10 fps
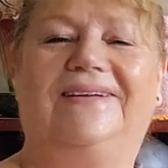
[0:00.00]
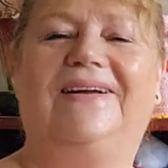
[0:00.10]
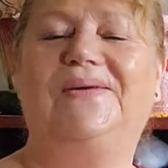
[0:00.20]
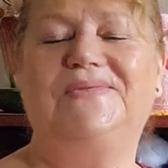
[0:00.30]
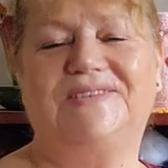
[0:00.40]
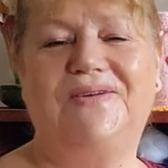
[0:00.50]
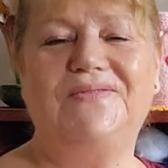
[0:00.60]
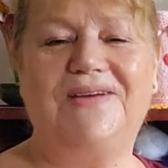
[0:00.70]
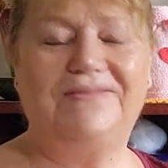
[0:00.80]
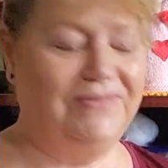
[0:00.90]
I was on
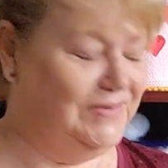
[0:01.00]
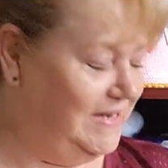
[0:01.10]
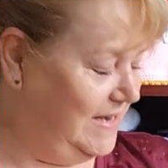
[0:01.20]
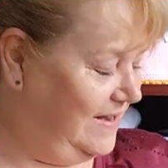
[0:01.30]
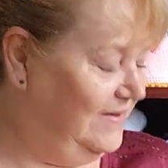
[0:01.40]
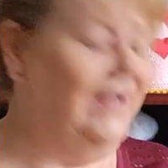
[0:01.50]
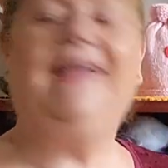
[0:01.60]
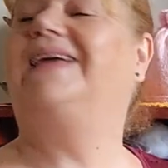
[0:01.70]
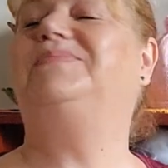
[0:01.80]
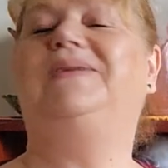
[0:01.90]
Ravelry and I
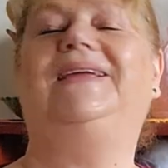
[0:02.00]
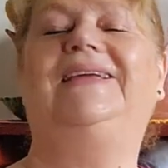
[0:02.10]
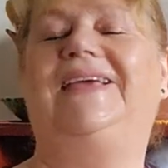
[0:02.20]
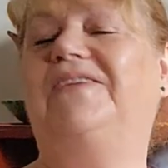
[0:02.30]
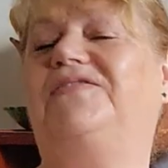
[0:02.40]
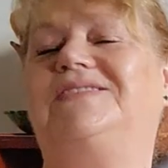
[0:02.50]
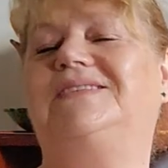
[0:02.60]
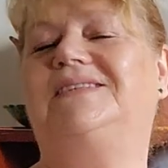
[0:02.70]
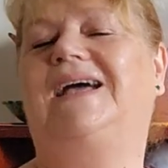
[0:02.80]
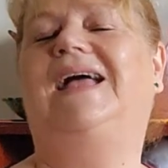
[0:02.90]
had been
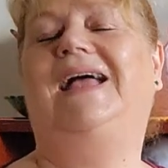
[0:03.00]
gifted